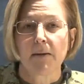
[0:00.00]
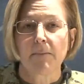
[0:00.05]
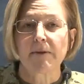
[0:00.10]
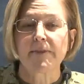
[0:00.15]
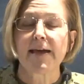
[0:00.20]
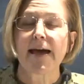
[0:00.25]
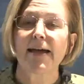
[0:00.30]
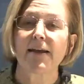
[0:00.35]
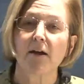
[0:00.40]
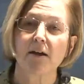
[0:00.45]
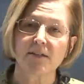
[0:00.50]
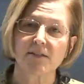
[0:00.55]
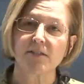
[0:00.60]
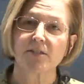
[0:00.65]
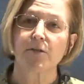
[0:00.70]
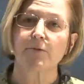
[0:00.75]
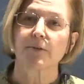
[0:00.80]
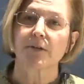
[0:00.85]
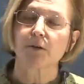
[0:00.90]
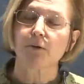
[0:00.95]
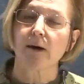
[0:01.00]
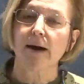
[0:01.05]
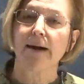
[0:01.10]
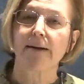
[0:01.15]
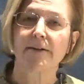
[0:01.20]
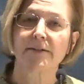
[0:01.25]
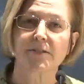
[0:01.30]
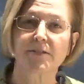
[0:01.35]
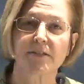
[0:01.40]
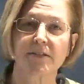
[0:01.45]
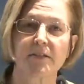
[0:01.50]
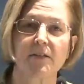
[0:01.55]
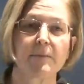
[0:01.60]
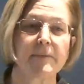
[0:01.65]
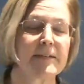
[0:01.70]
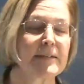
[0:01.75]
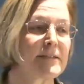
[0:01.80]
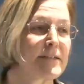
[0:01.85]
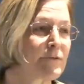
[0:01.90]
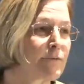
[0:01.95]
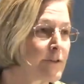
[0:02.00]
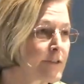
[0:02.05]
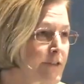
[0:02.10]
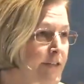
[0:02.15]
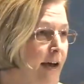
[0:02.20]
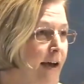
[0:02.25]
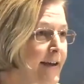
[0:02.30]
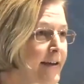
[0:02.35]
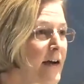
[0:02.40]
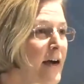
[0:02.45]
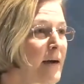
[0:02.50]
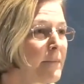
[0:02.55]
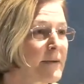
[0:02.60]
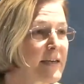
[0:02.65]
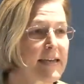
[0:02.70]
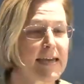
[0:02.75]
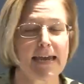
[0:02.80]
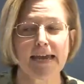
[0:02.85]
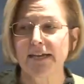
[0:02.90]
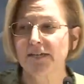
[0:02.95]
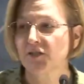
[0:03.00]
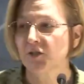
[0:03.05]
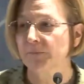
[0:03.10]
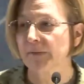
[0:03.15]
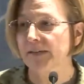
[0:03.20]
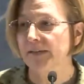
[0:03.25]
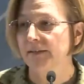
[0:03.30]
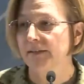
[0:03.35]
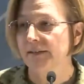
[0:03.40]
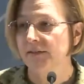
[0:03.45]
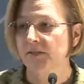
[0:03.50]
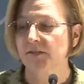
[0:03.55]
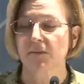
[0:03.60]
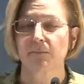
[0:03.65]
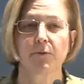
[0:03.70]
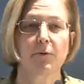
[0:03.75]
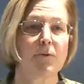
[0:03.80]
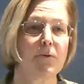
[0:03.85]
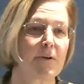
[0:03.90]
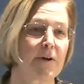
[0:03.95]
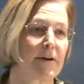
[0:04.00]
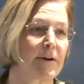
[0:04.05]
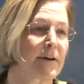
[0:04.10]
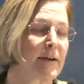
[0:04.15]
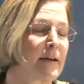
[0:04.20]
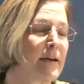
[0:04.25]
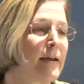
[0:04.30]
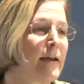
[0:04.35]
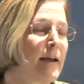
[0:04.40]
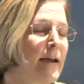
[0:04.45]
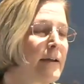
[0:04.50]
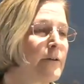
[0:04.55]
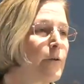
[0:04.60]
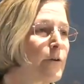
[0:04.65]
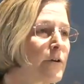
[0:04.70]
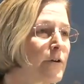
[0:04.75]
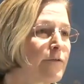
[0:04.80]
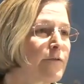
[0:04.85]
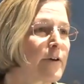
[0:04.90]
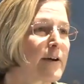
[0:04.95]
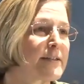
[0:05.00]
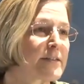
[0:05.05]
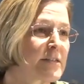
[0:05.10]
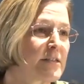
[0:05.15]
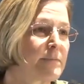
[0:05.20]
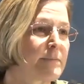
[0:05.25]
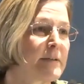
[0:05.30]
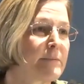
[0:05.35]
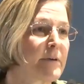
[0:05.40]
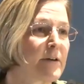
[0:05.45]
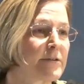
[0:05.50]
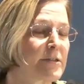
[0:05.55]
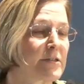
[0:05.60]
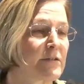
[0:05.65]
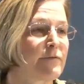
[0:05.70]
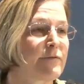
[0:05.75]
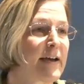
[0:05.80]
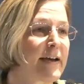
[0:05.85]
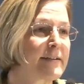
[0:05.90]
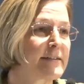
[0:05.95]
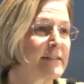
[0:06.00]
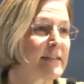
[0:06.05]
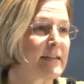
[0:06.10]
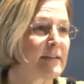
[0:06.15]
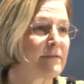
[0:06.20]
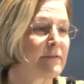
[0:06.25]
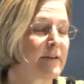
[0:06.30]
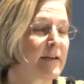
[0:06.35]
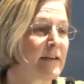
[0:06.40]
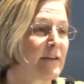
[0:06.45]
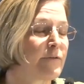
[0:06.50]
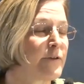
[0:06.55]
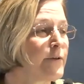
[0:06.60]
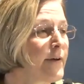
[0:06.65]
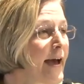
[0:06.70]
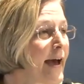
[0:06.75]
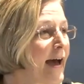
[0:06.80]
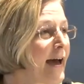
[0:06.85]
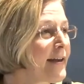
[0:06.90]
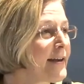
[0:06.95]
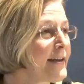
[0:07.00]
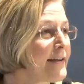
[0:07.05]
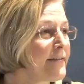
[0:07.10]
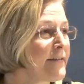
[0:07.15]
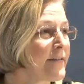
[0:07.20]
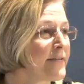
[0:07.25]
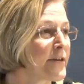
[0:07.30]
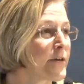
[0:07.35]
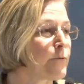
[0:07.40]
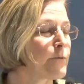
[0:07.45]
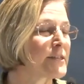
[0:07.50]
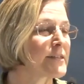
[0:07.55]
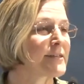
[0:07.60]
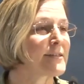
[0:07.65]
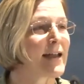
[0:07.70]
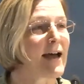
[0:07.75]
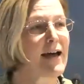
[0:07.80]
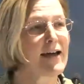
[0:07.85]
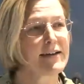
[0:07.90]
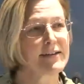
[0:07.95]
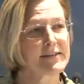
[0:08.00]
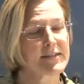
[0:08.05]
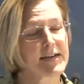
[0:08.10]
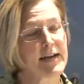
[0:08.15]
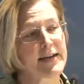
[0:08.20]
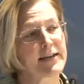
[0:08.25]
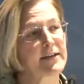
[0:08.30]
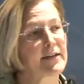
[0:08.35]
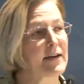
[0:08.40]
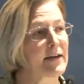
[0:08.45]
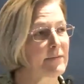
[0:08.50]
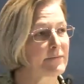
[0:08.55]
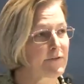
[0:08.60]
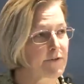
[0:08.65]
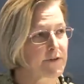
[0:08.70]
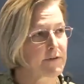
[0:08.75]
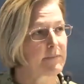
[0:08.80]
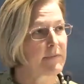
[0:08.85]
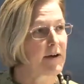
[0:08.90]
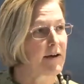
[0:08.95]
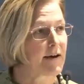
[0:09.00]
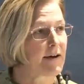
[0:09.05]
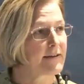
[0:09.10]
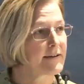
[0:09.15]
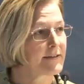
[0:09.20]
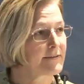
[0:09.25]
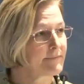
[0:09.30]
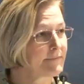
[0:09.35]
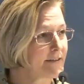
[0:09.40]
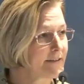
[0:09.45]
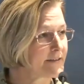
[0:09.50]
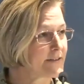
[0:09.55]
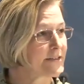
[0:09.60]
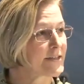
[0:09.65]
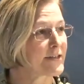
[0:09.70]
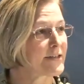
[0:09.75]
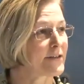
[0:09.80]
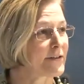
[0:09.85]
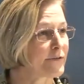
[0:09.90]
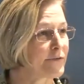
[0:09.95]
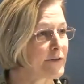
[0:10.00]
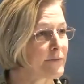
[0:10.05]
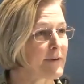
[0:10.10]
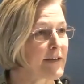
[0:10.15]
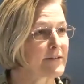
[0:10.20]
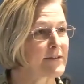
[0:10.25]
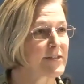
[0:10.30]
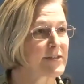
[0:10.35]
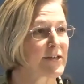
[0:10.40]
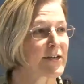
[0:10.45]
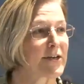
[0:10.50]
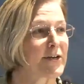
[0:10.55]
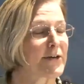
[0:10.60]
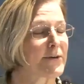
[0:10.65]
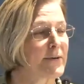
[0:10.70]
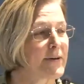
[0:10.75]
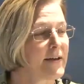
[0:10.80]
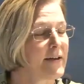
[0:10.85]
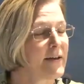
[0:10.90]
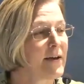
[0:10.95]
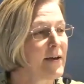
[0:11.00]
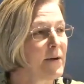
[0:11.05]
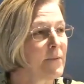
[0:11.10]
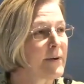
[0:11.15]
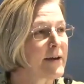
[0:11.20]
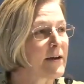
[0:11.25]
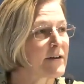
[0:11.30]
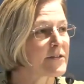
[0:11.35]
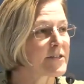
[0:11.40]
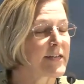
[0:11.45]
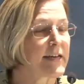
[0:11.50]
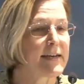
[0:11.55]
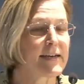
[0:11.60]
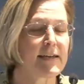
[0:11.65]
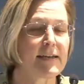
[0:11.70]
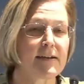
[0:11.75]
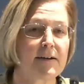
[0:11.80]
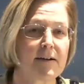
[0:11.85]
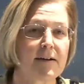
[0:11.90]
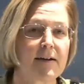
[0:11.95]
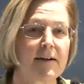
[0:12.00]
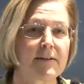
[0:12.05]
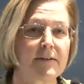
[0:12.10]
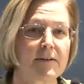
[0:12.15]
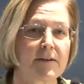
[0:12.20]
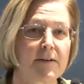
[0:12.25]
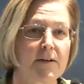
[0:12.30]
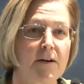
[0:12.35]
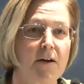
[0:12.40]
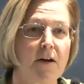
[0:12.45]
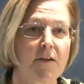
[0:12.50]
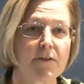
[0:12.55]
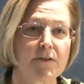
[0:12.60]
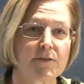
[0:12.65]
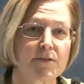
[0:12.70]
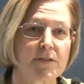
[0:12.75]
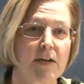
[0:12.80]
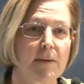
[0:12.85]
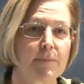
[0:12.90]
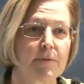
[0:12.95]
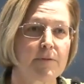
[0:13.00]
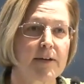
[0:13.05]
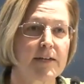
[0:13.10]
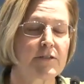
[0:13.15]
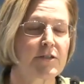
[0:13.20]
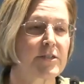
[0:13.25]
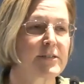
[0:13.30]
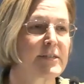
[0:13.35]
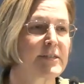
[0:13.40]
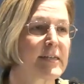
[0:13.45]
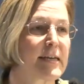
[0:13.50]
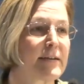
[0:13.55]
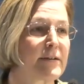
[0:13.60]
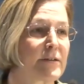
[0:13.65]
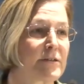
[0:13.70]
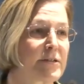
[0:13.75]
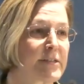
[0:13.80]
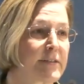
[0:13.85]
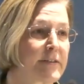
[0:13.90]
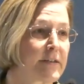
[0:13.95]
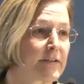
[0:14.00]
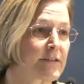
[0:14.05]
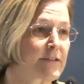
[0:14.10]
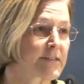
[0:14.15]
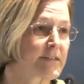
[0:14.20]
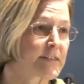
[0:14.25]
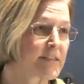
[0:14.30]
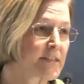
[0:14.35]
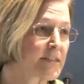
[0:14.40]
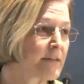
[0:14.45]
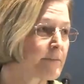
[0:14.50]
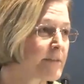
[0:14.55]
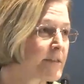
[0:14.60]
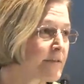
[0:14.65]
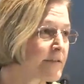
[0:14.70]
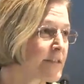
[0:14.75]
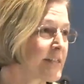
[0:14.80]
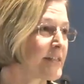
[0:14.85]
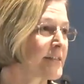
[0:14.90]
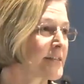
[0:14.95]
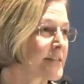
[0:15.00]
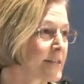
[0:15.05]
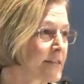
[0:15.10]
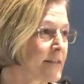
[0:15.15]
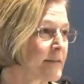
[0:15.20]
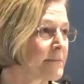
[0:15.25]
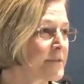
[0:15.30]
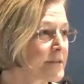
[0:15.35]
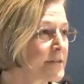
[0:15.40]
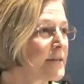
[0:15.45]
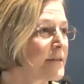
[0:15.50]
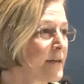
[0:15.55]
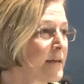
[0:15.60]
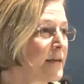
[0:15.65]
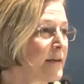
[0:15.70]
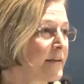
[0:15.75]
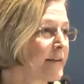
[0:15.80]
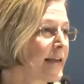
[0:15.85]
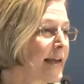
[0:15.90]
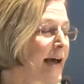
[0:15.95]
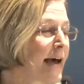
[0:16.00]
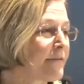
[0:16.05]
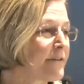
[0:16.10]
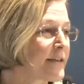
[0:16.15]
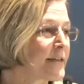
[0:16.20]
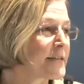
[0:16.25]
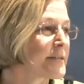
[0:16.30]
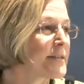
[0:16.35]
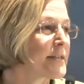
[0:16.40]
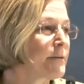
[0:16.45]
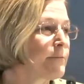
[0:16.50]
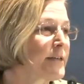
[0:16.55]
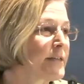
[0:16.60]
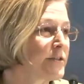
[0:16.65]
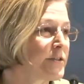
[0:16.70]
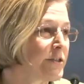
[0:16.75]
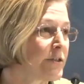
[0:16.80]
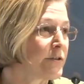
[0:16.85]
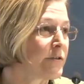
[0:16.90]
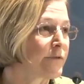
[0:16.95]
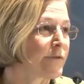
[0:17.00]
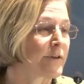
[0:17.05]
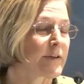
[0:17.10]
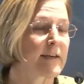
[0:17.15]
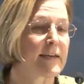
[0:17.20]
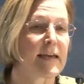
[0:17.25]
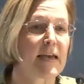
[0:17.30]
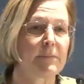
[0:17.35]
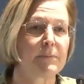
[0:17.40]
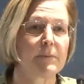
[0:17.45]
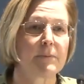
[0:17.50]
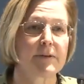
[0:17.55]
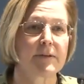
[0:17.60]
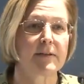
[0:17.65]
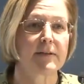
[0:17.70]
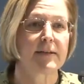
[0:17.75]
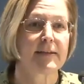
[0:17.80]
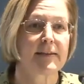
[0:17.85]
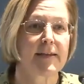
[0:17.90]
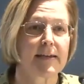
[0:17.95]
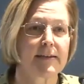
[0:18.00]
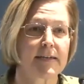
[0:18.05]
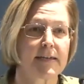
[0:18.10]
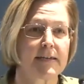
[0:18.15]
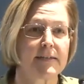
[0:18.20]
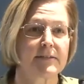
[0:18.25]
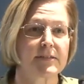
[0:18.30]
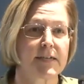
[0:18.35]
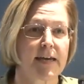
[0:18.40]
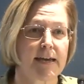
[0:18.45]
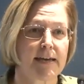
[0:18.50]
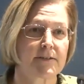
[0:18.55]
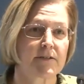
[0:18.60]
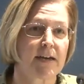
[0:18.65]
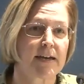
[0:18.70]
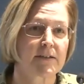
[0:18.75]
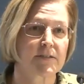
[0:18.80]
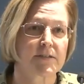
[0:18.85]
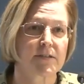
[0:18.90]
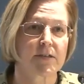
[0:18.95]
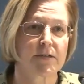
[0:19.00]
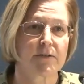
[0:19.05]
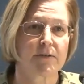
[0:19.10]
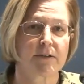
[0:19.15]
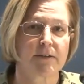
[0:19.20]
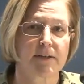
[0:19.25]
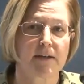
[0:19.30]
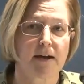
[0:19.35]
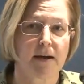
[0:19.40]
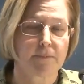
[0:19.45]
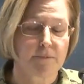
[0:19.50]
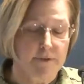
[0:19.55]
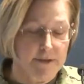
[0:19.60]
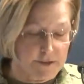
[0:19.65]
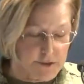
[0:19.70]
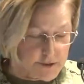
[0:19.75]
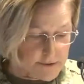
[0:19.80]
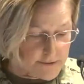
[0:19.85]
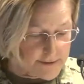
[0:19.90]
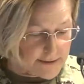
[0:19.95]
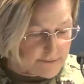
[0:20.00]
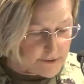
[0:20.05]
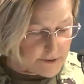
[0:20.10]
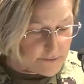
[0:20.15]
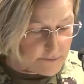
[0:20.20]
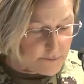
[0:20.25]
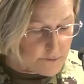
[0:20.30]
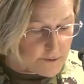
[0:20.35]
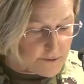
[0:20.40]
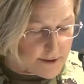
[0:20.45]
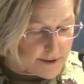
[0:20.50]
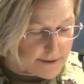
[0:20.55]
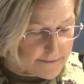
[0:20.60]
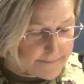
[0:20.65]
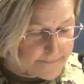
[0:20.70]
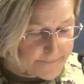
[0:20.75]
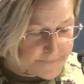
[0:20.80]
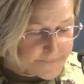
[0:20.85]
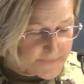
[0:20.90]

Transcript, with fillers: But that also requires a little bit different TYCOM engagement and support in order for us to be most effective. And if you add in that there was not a TYCOM for the MOC until a few months ago, we are taking on uh, all those operations centers and their systems of systems, the advocacy we do for the capability they need to e execute at the operational level of war.